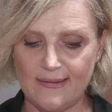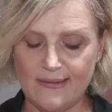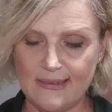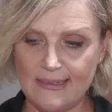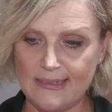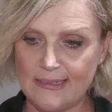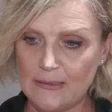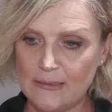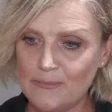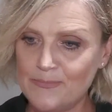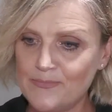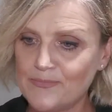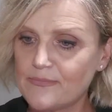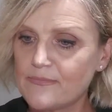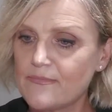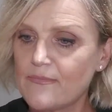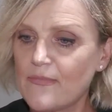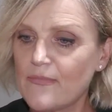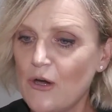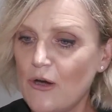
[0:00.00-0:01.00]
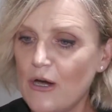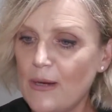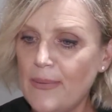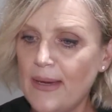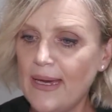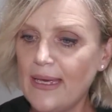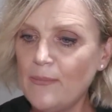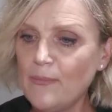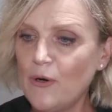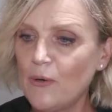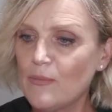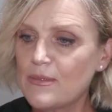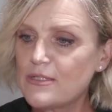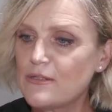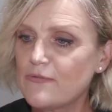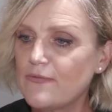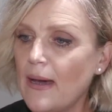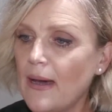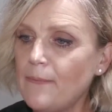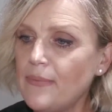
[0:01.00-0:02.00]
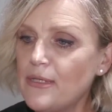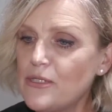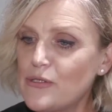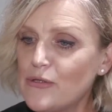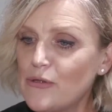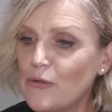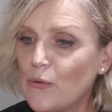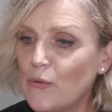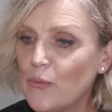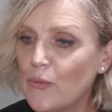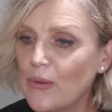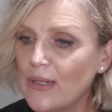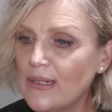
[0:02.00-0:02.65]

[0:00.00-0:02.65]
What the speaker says: iPad and pop myself up into the corner.